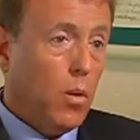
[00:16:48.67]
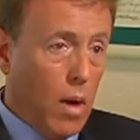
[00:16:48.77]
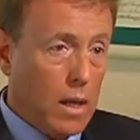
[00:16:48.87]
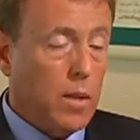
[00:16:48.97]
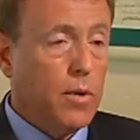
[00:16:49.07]

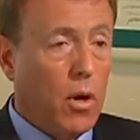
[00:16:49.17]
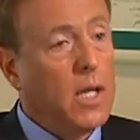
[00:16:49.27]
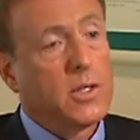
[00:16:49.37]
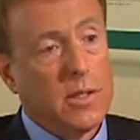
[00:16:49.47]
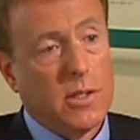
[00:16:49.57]
wound up
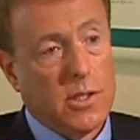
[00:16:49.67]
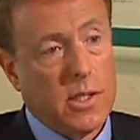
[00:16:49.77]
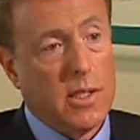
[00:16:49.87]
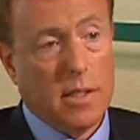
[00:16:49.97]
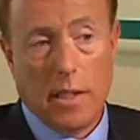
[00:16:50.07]
costing the
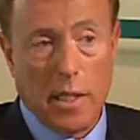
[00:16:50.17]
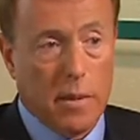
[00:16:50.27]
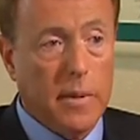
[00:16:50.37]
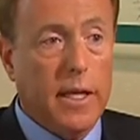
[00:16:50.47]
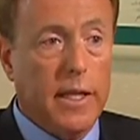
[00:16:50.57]
city a lot
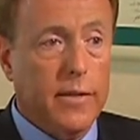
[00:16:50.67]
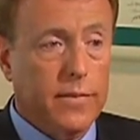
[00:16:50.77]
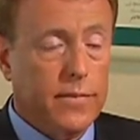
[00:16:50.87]
of money.